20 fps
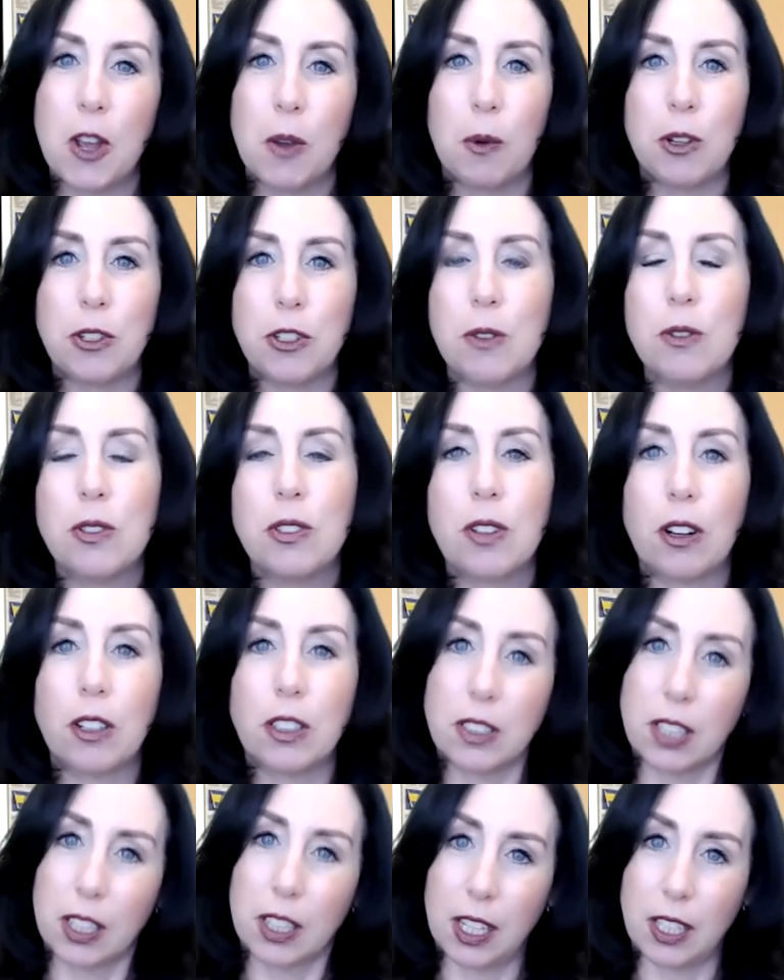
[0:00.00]
When you
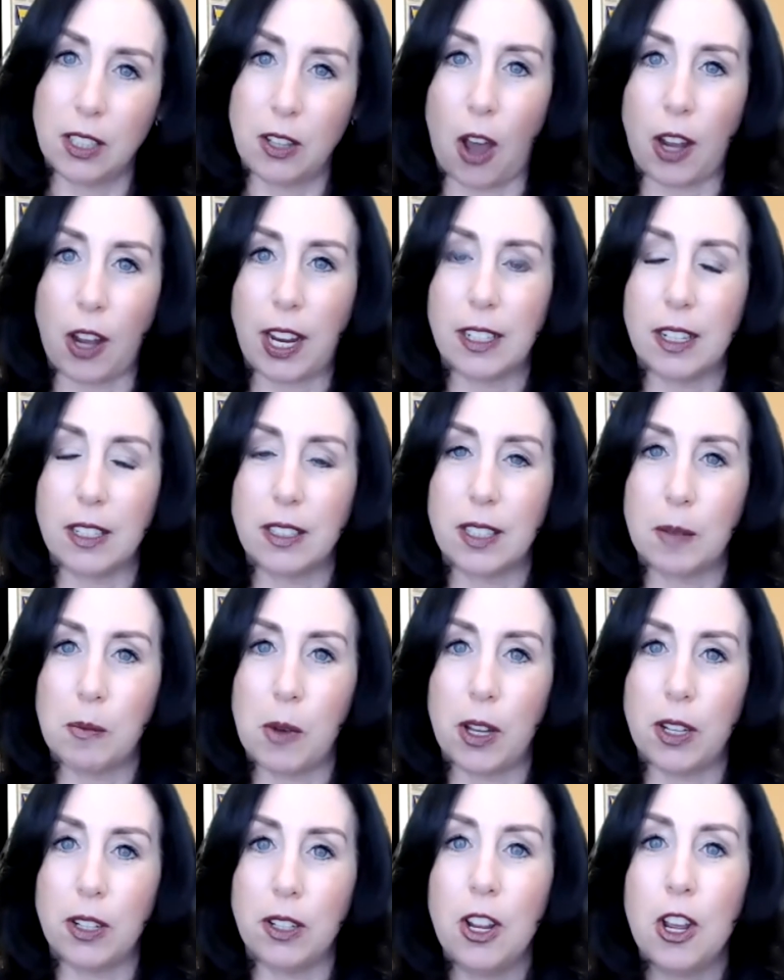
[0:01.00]
start talking to
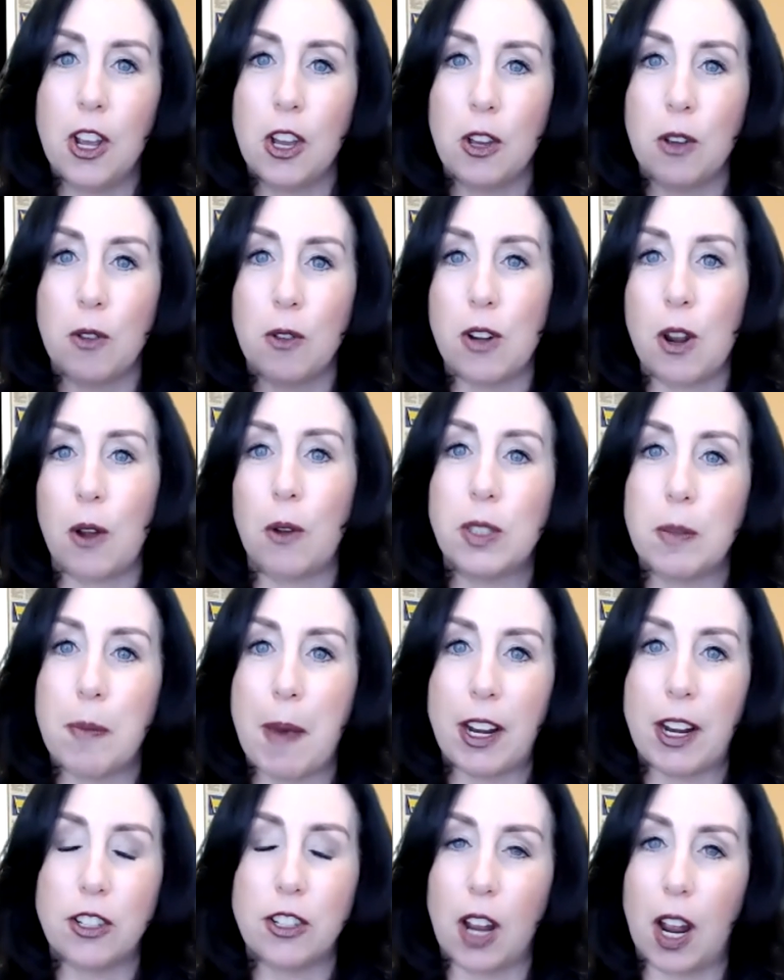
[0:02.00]
someone who knows
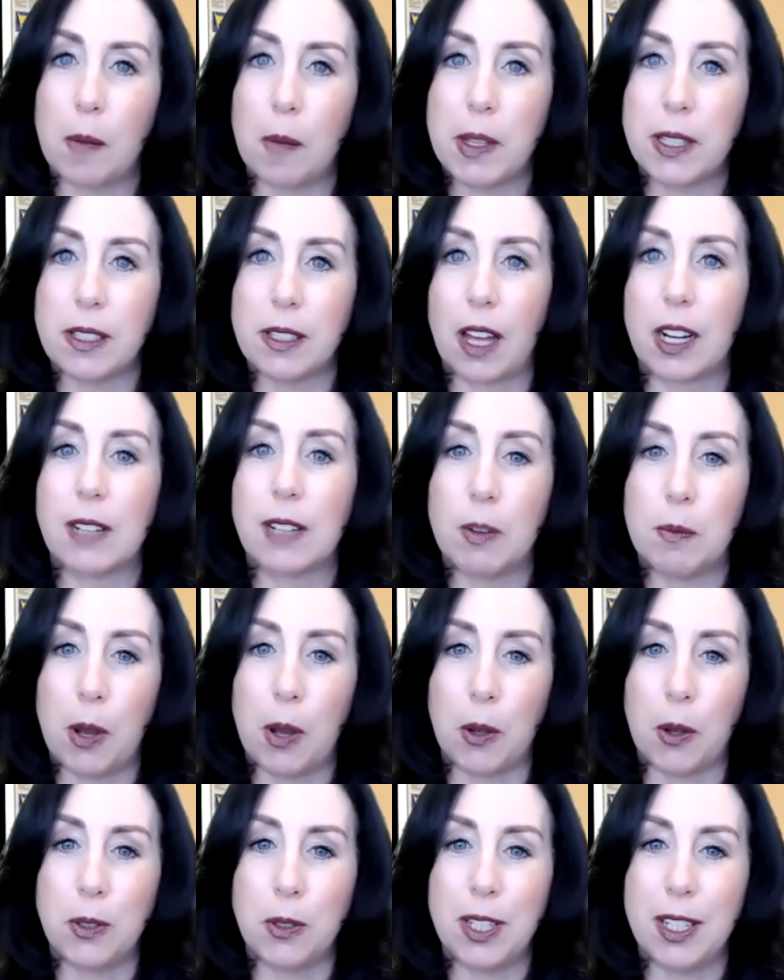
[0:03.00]
about a job that's not even
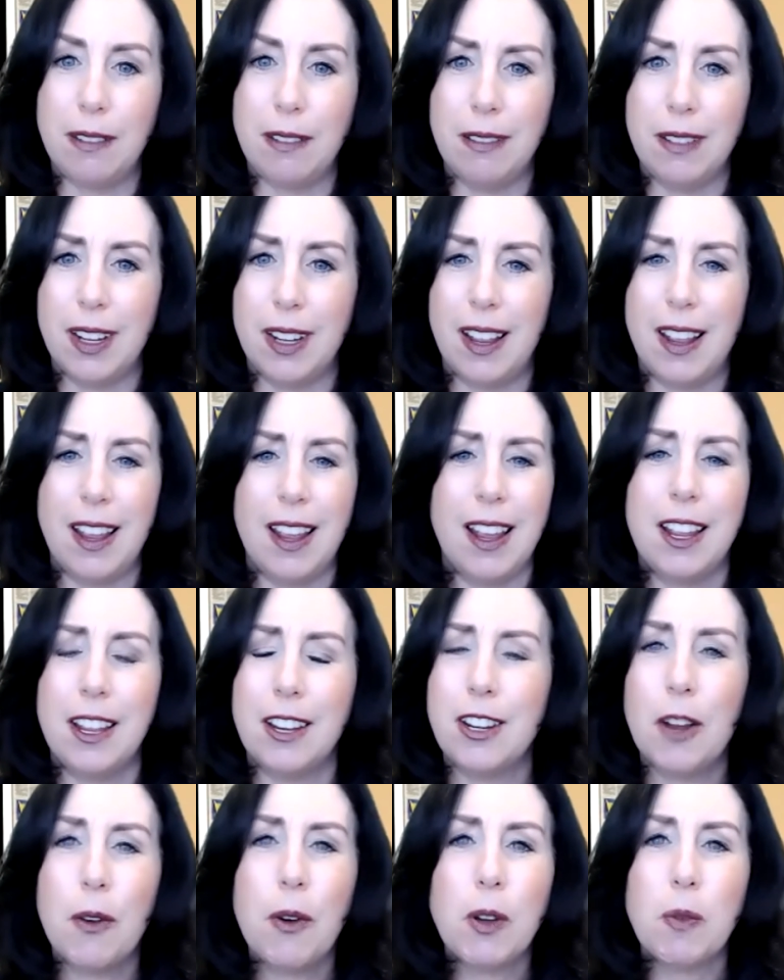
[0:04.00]
posted,
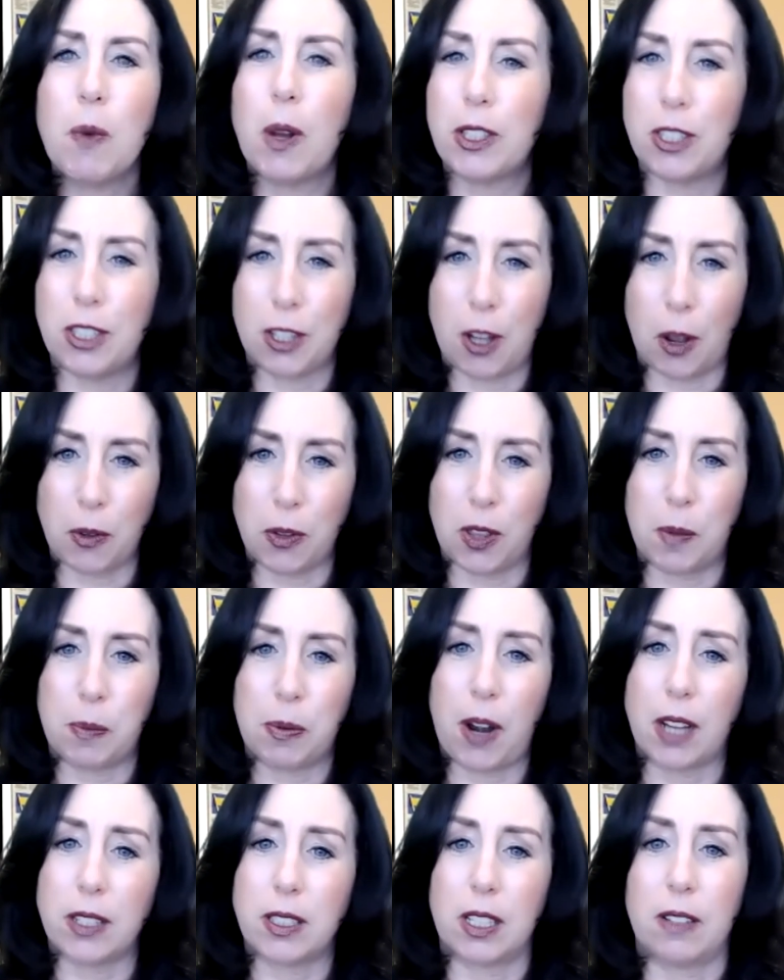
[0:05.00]
no one wants to go through the
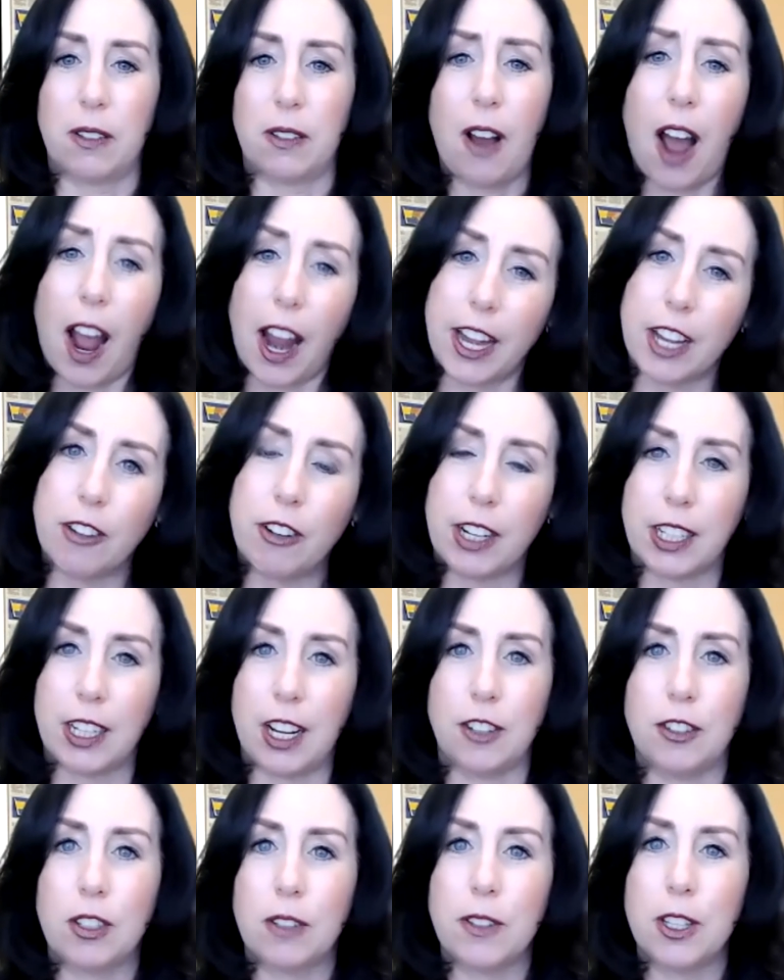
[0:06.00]
process of hiring an
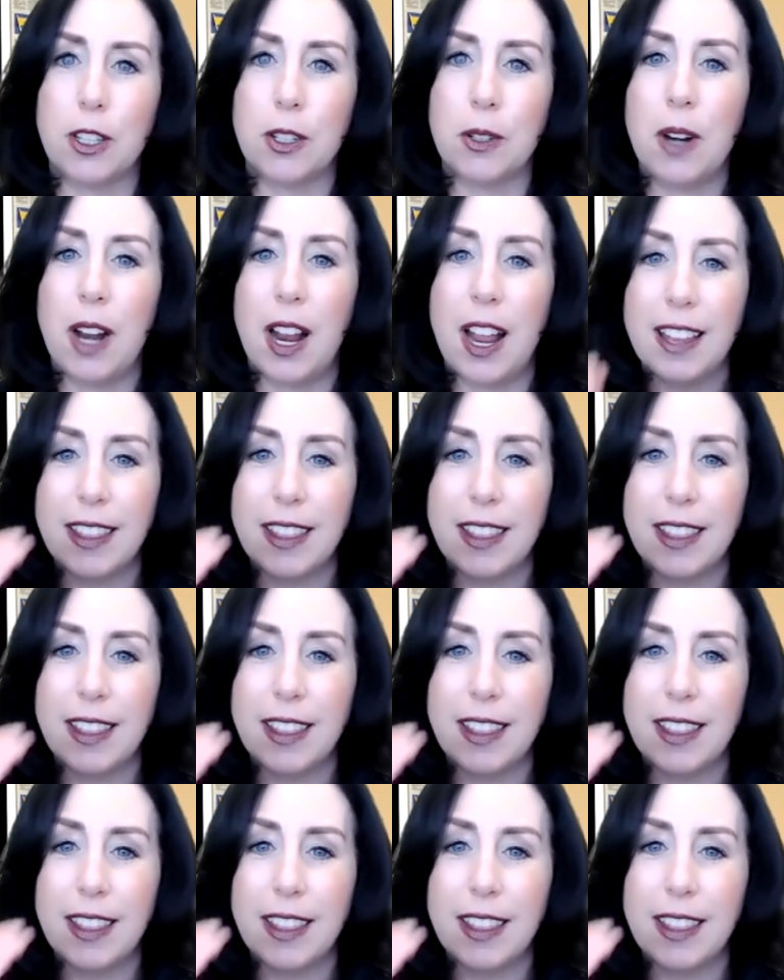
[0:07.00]
interview.